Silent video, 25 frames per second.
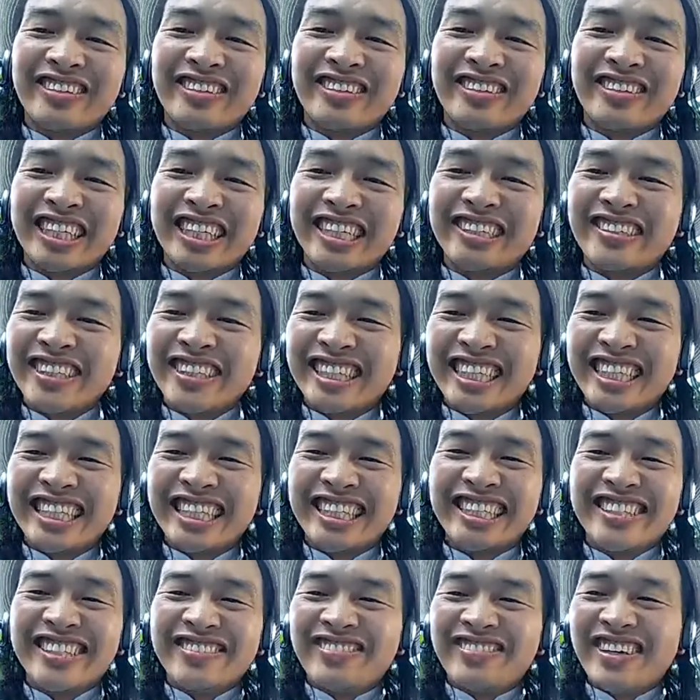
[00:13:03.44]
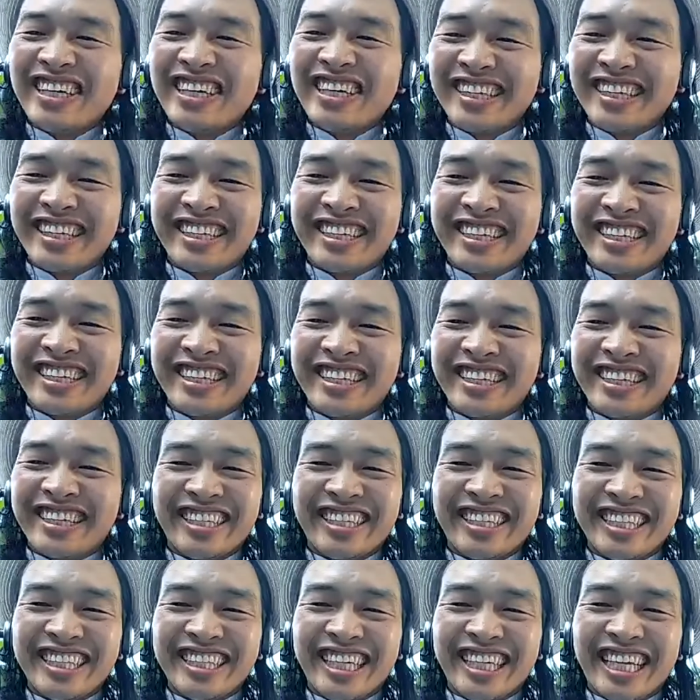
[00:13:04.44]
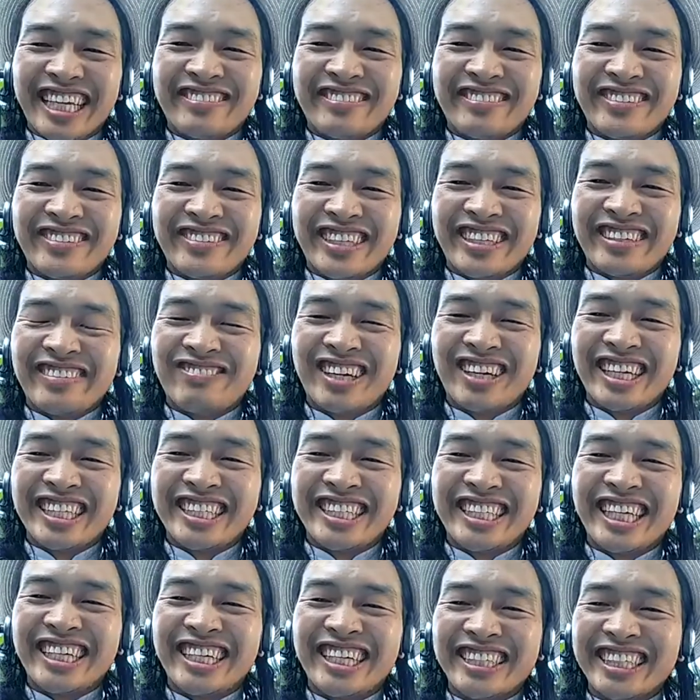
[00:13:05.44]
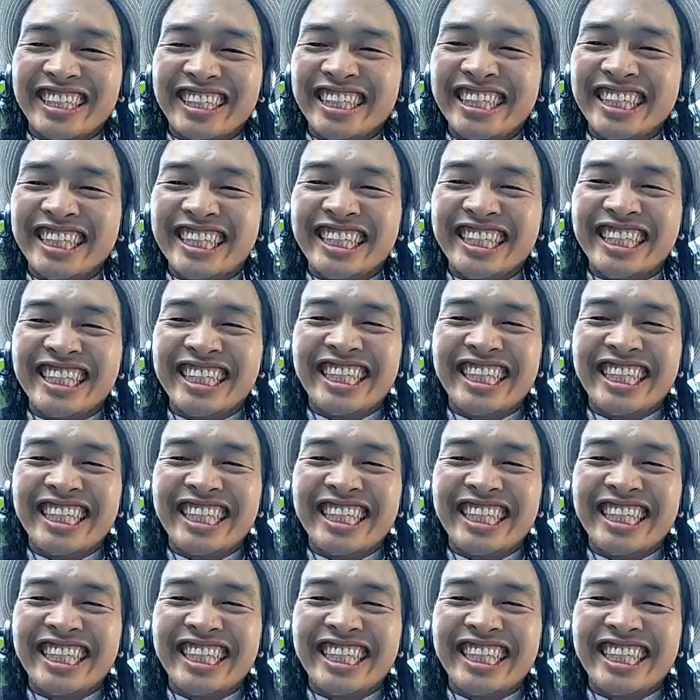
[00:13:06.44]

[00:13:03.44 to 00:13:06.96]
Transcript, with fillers: though, just basic things like having bus shelters